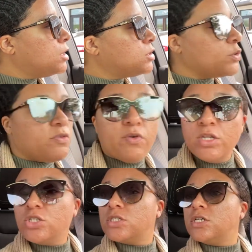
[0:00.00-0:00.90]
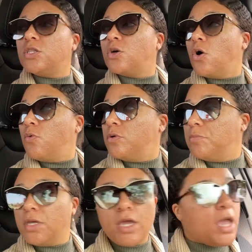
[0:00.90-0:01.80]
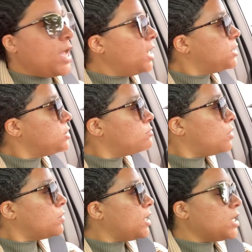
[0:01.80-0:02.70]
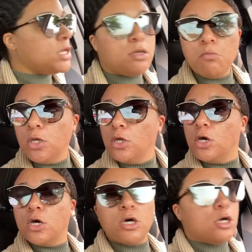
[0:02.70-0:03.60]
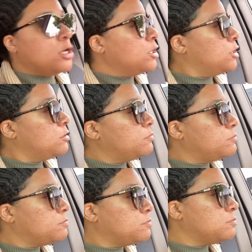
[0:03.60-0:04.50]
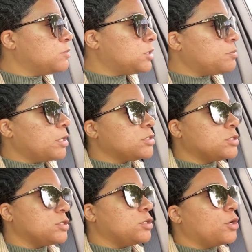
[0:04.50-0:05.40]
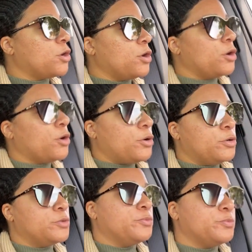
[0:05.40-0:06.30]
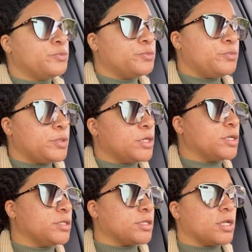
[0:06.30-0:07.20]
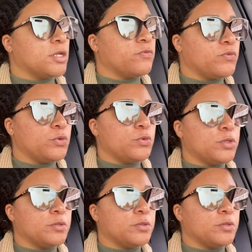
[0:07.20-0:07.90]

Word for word: So eventually the goal would be, hey Chipotle, hit me up. Sponsor your girl. Because I love food.